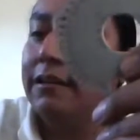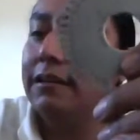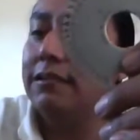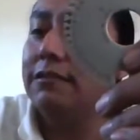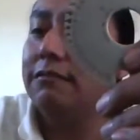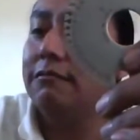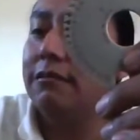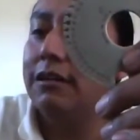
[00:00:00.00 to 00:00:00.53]

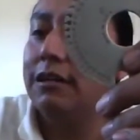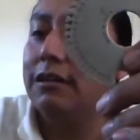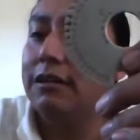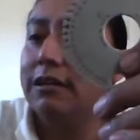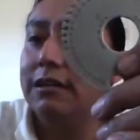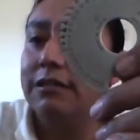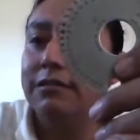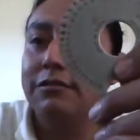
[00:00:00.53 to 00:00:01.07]
this one
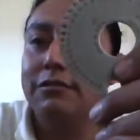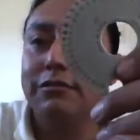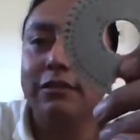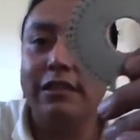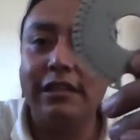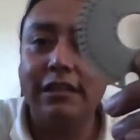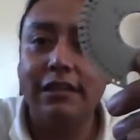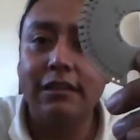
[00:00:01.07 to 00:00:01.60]
is
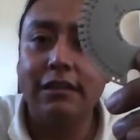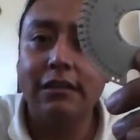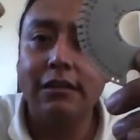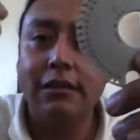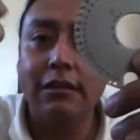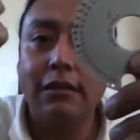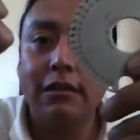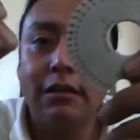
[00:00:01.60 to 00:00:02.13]
20
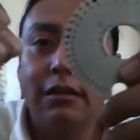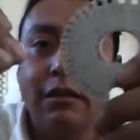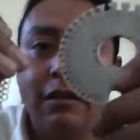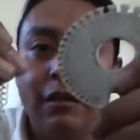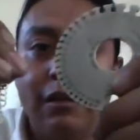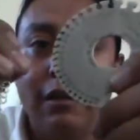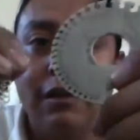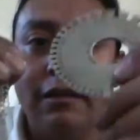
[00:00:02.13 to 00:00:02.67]

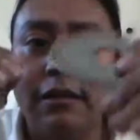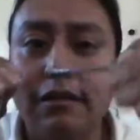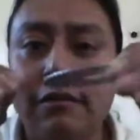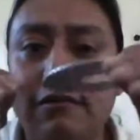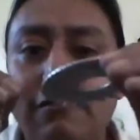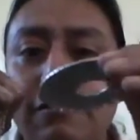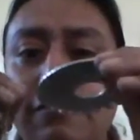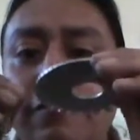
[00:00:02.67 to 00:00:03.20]
and it
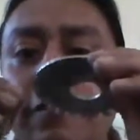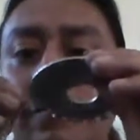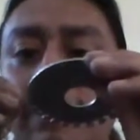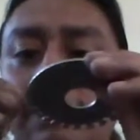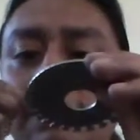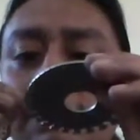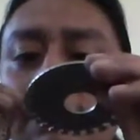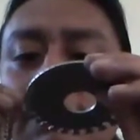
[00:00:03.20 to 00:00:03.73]
only
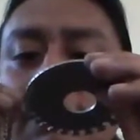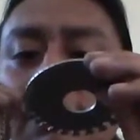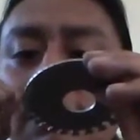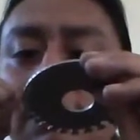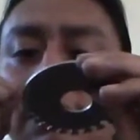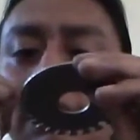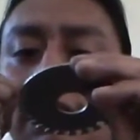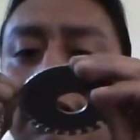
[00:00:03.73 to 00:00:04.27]
fits
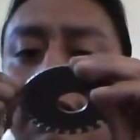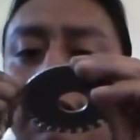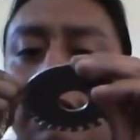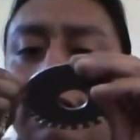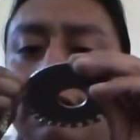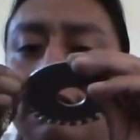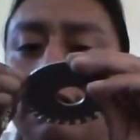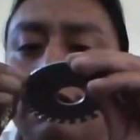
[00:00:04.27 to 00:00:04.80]

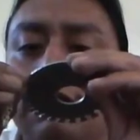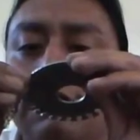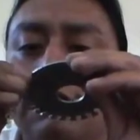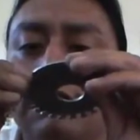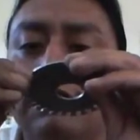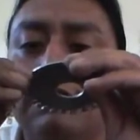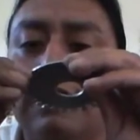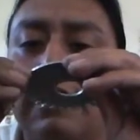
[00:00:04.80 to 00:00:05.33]
in the
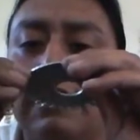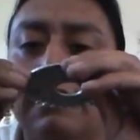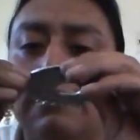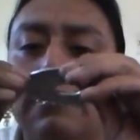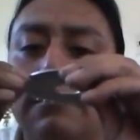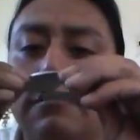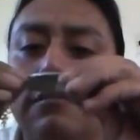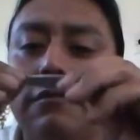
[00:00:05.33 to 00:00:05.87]
20 slot,
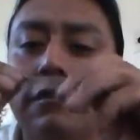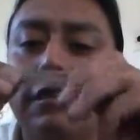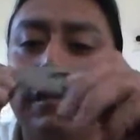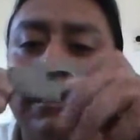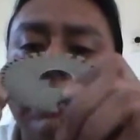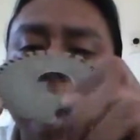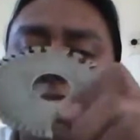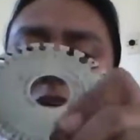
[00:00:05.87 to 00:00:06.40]
the 20
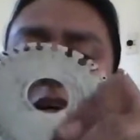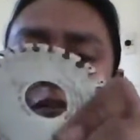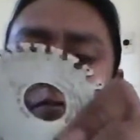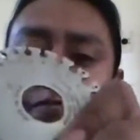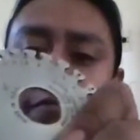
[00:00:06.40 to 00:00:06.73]
gauge slot.